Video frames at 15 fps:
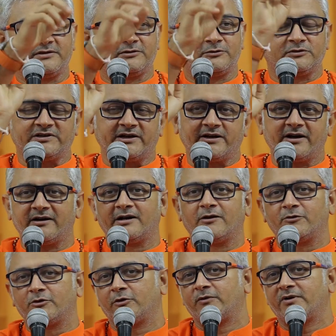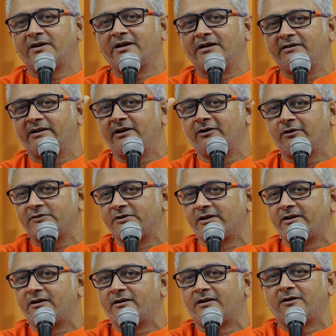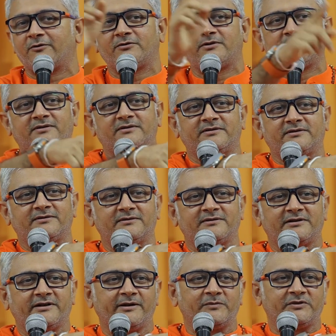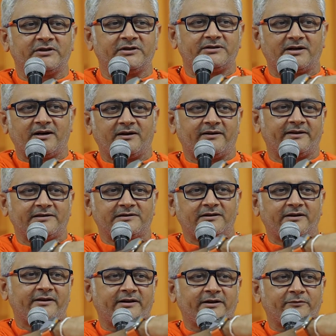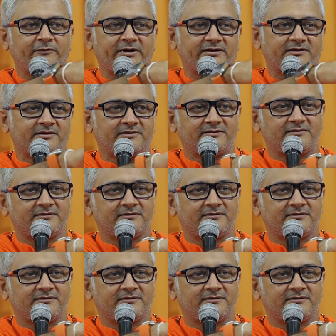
to second round over. At the end of second round, Team Sita is leading with